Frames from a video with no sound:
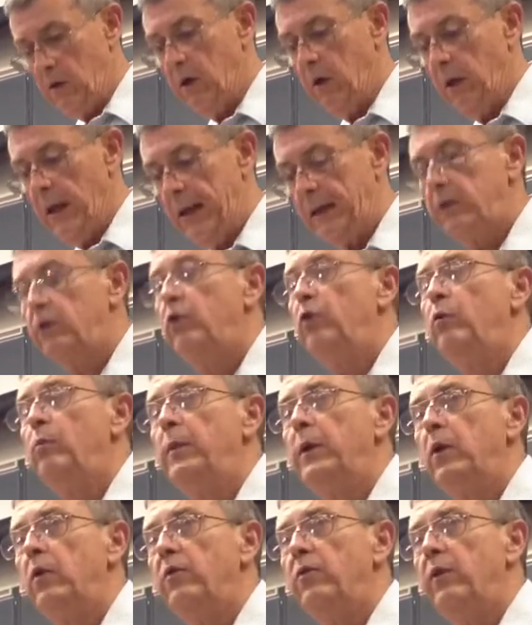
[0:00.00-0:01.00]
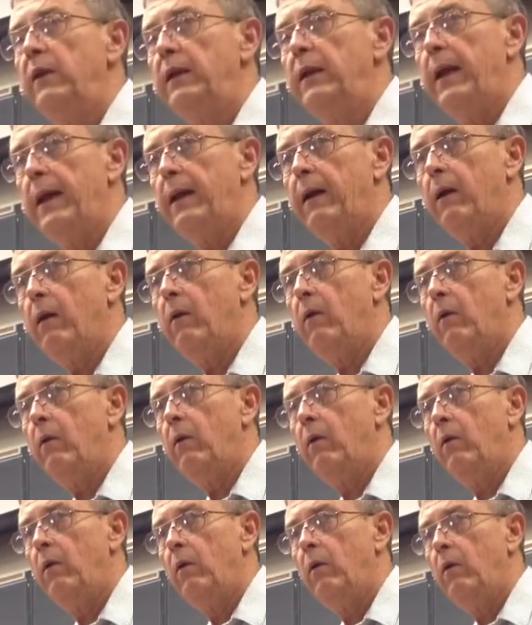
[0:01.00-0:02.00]
collect 2 mils in there.
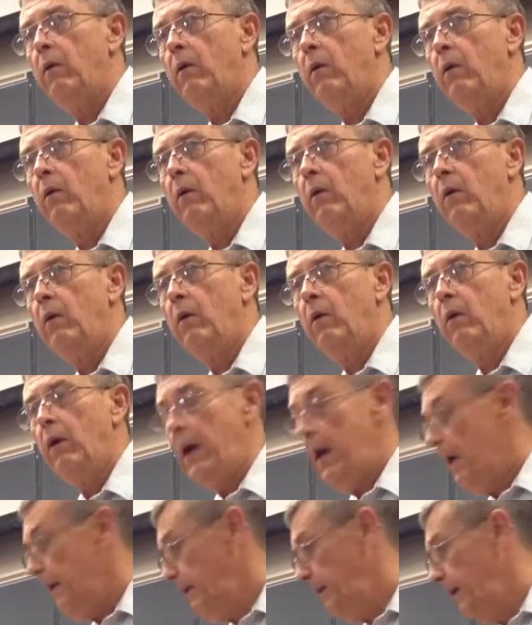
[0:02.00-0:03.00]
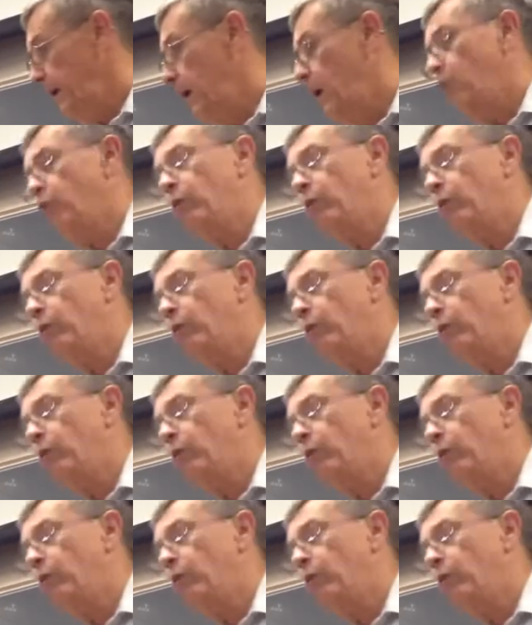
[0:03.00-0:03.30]
And then I'll